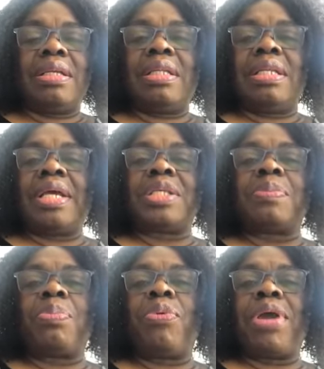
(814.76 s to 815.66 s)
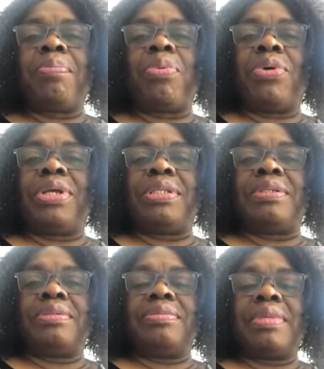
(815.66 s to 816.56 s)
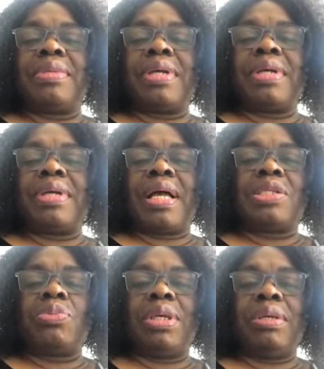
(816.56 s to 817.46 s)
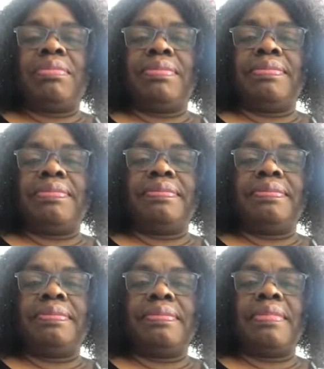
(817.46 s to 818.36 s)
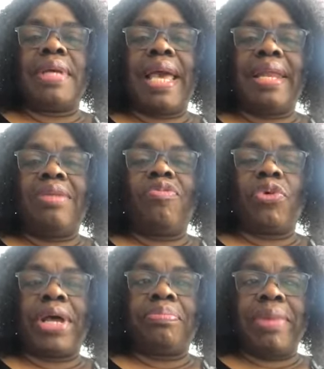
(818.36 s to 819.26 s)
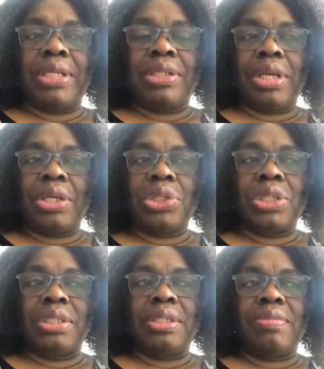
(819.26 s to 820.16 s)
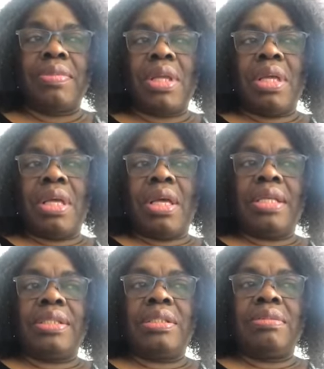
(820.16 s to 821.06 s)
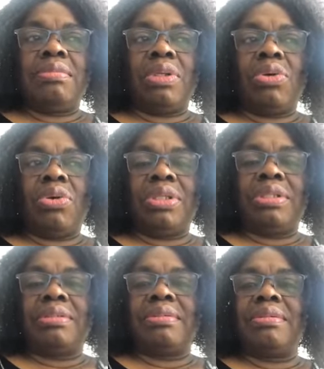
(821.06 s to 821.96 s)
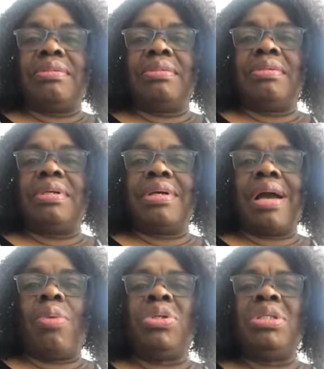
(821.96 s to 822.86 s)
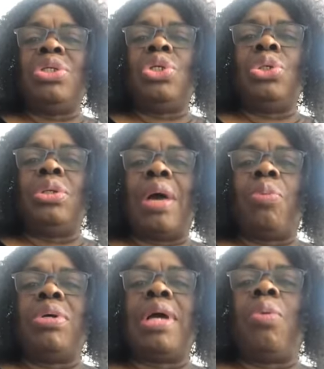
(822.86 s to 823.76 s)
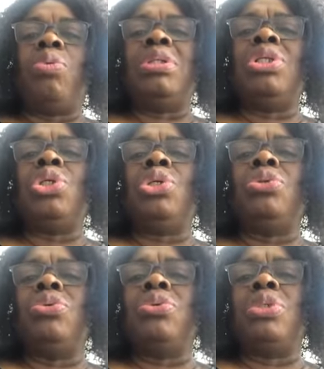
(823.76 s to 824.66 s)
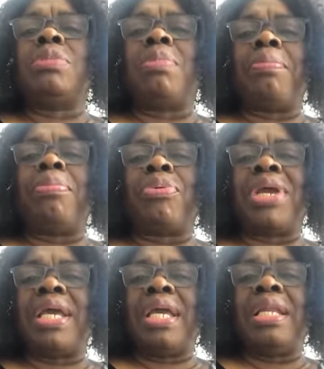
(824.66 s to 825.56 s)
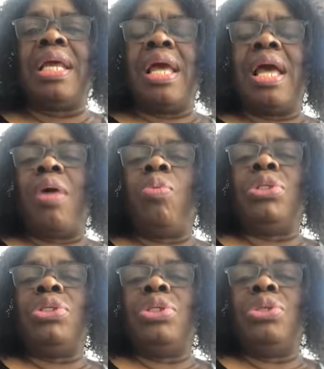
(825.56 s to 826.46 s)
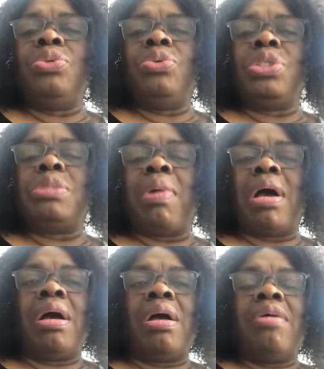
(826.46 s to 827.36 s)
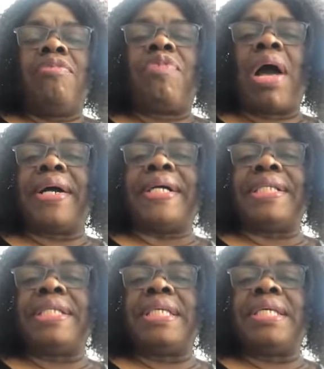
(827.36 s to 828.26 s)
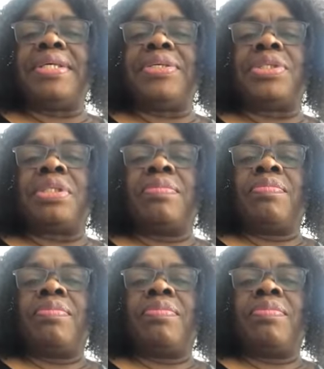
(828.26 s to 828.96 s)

the next prayer point as we head in for that meditation is, Lord, I wouldn't use my brain, I wouldn't use my faculties